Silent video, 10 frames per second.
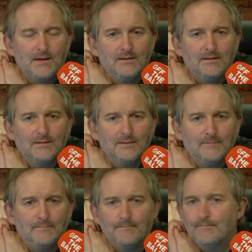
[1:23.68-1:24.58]

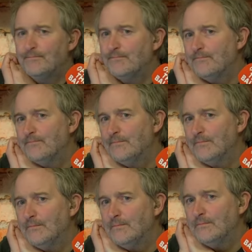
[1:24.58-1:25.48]

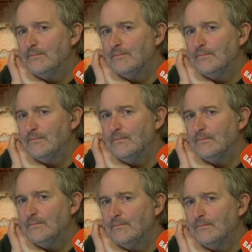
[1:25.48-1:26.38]

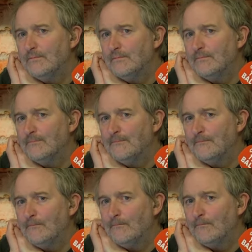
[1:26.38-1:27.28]

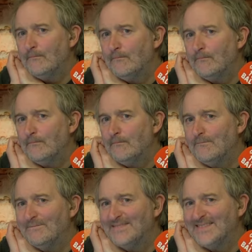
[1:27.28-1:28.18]

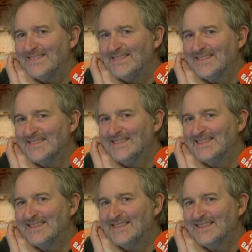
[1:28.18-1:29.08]

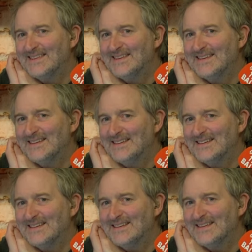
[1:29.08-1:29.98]

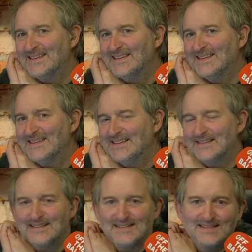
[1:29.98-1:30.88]

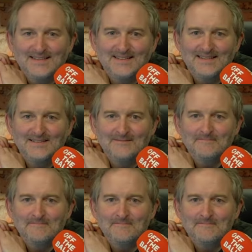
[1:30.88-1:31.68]
(not speaking)